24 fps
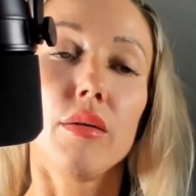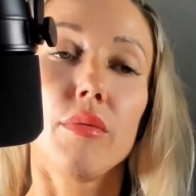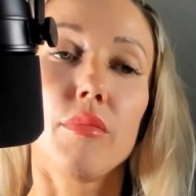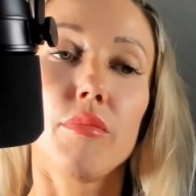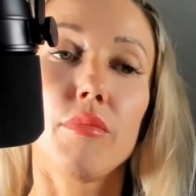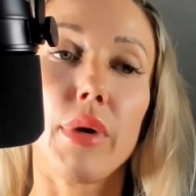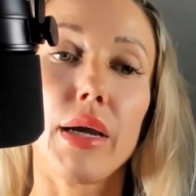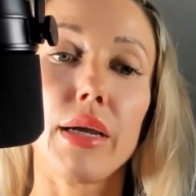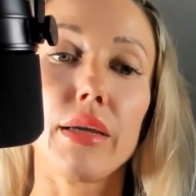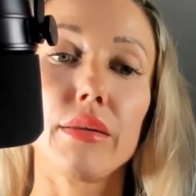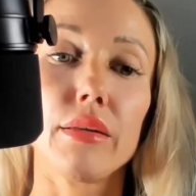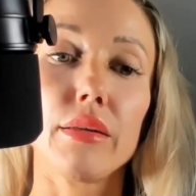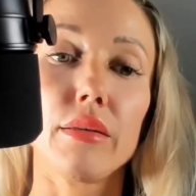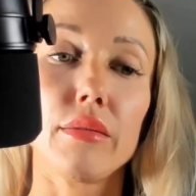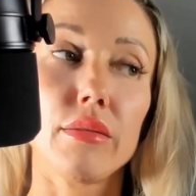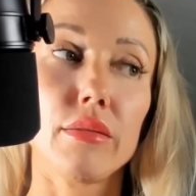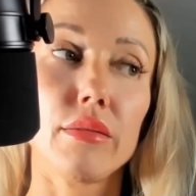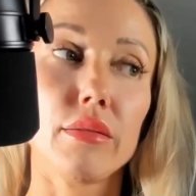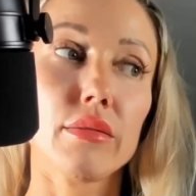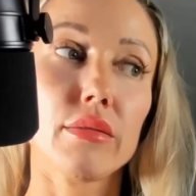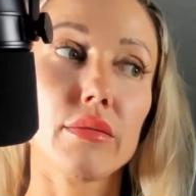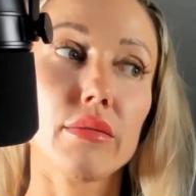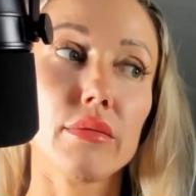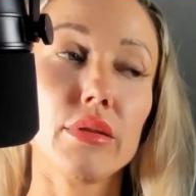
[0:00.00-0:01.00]
my
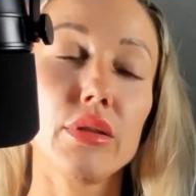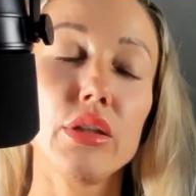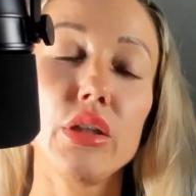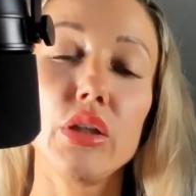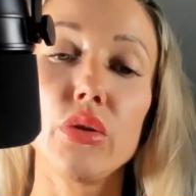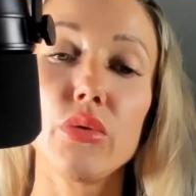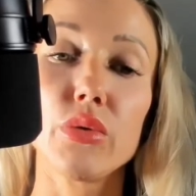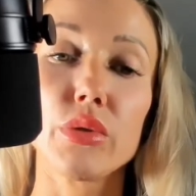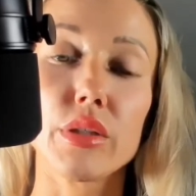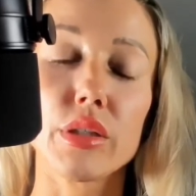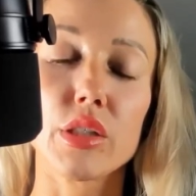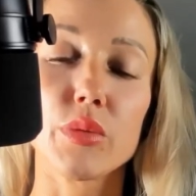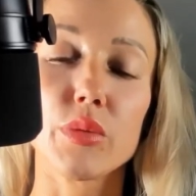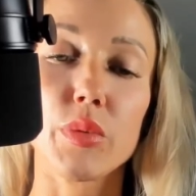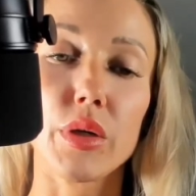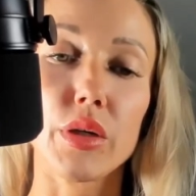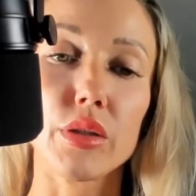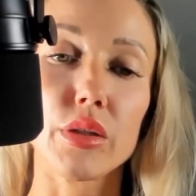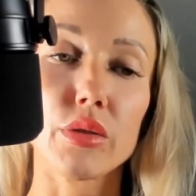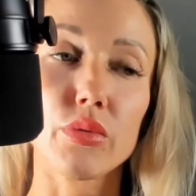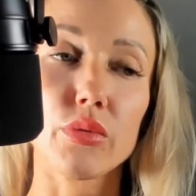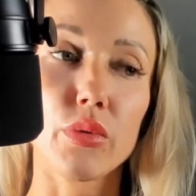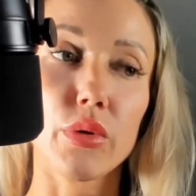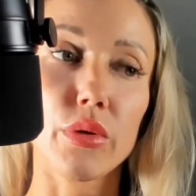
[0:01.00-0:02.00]
newest
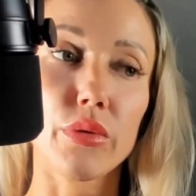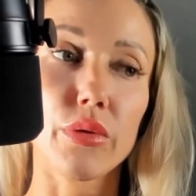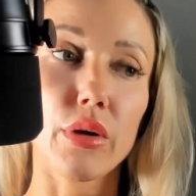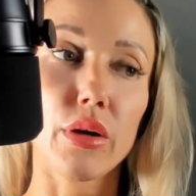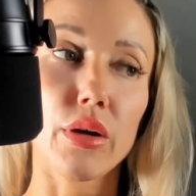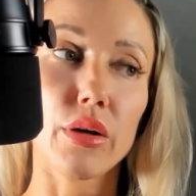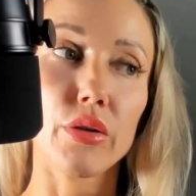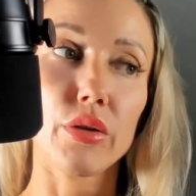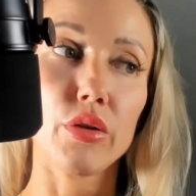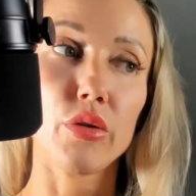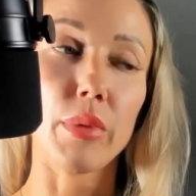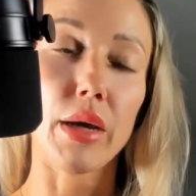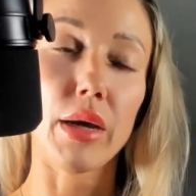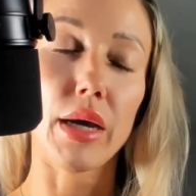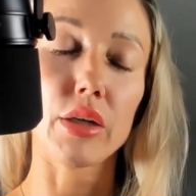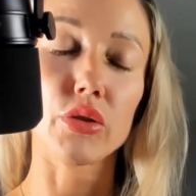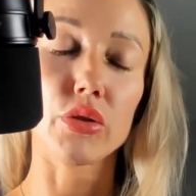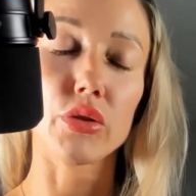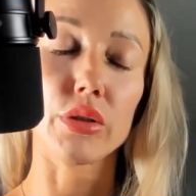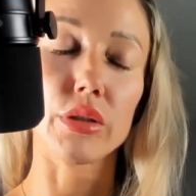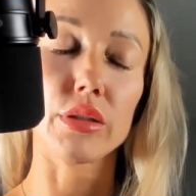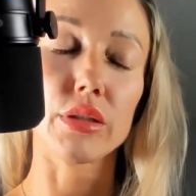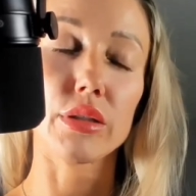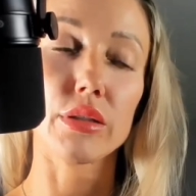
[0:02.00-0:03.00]
experience with our new
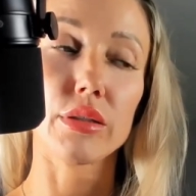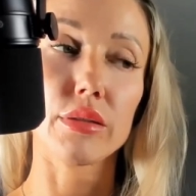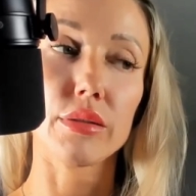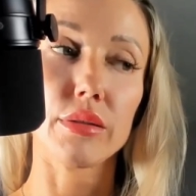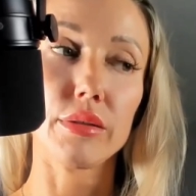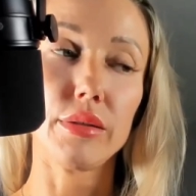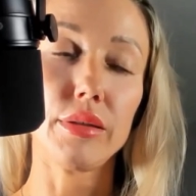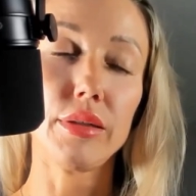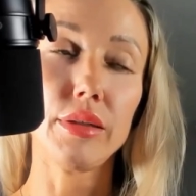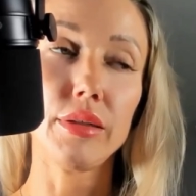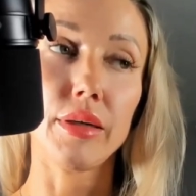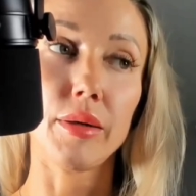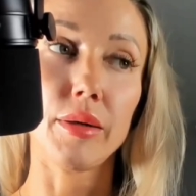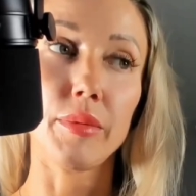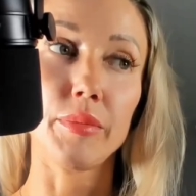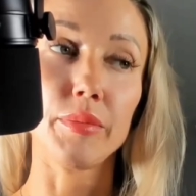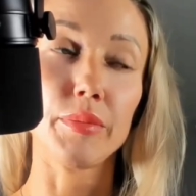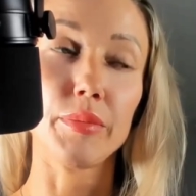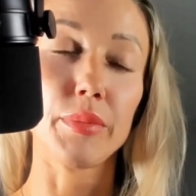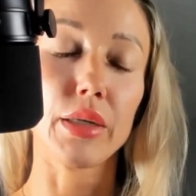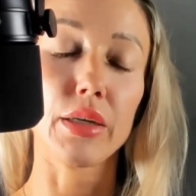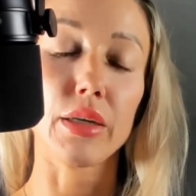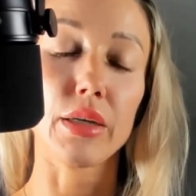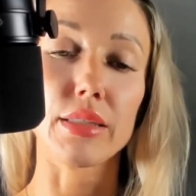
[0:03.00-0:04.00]
mattress
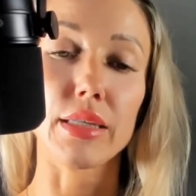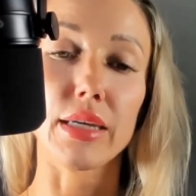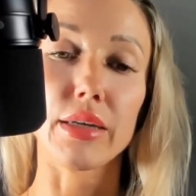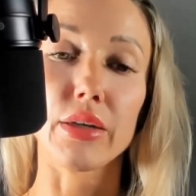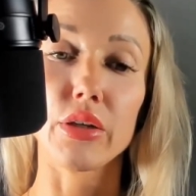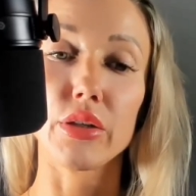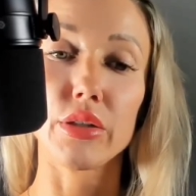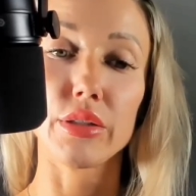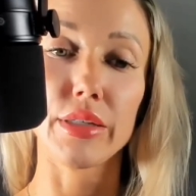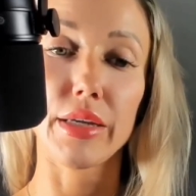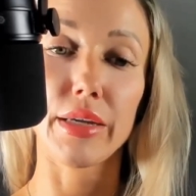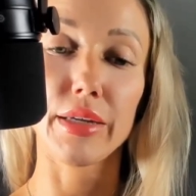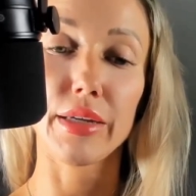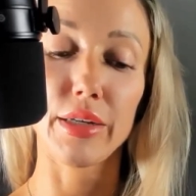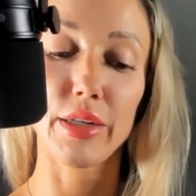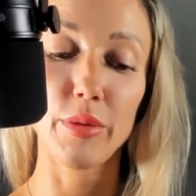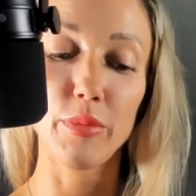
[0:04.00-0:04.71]
because I couldn't take it